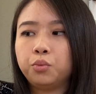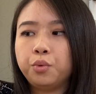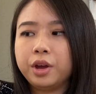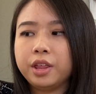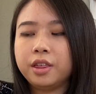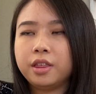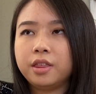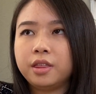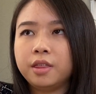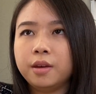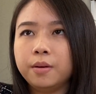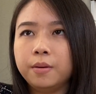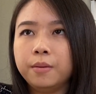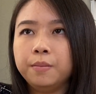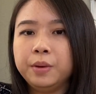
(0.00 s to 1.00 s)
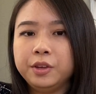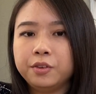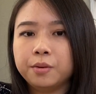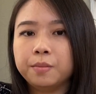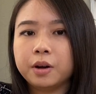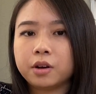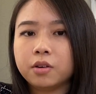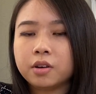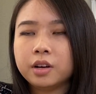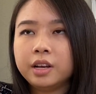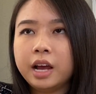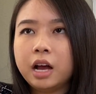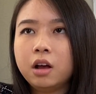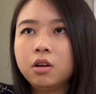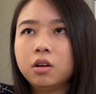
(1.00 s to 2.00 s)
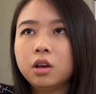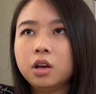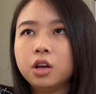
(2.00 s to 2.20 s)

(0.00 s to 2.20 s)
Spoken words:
with the mesiobuccal canal.